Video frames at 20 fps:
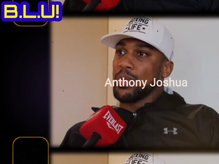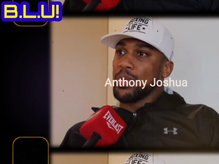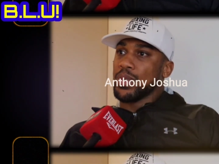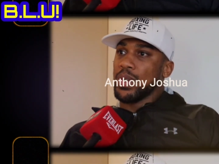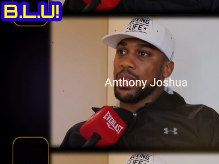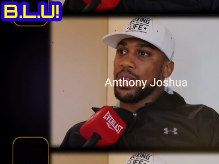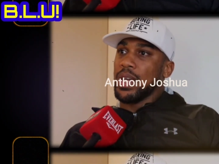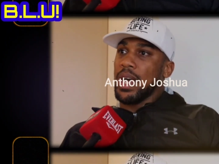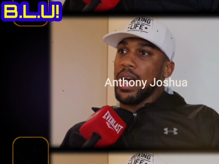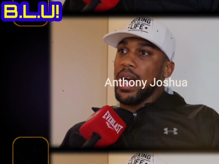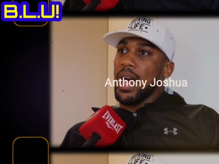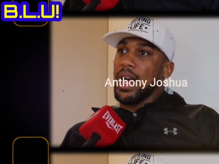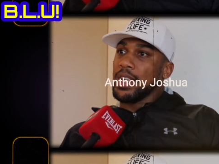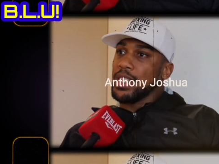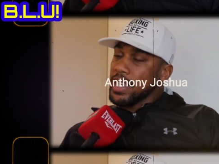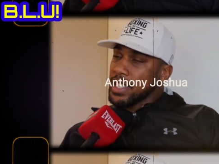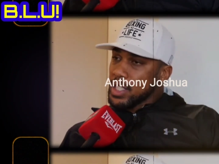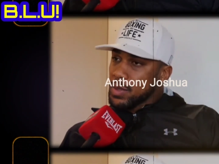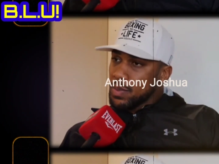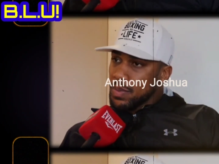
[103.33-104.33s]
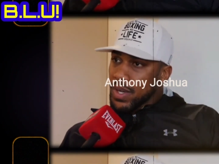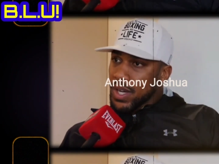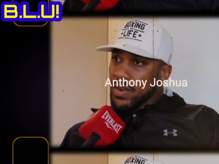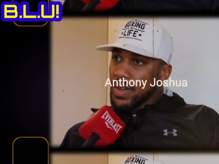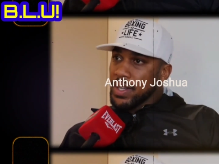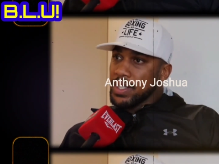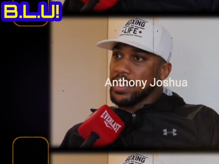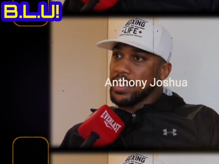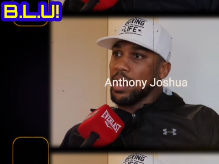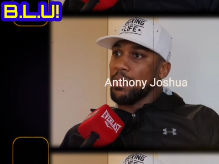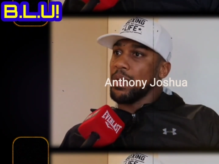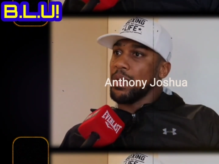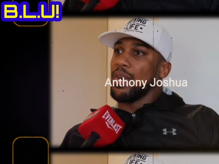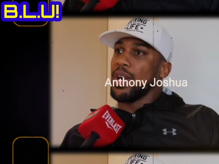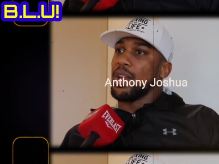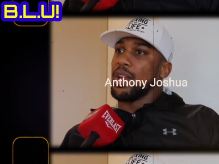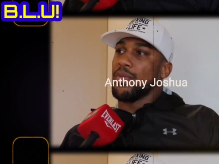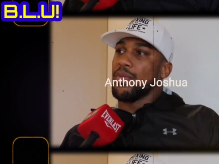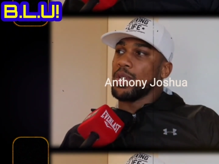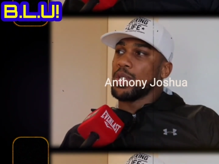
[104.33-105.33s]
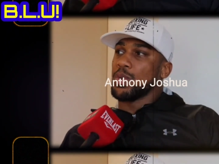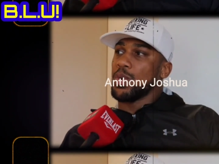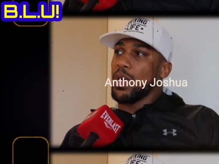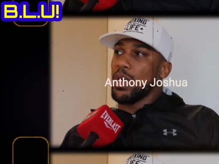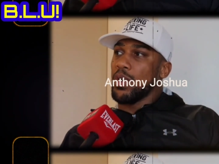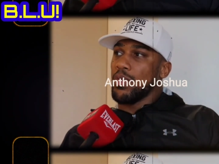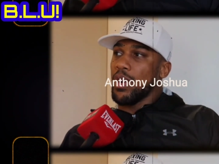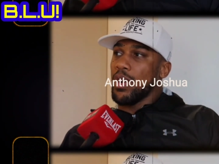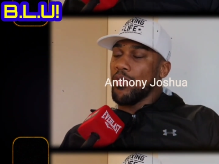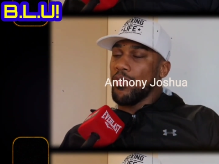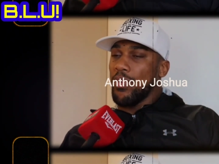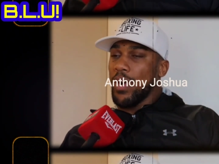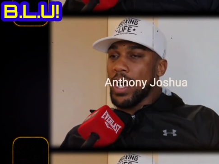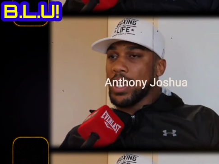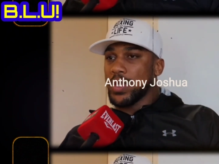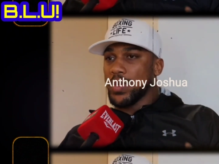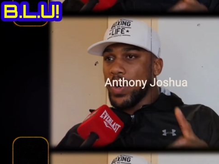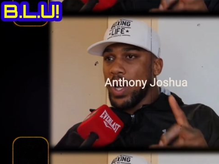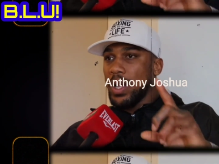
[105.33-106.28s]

Rob's got the experience to get me ready for a 12 round fight.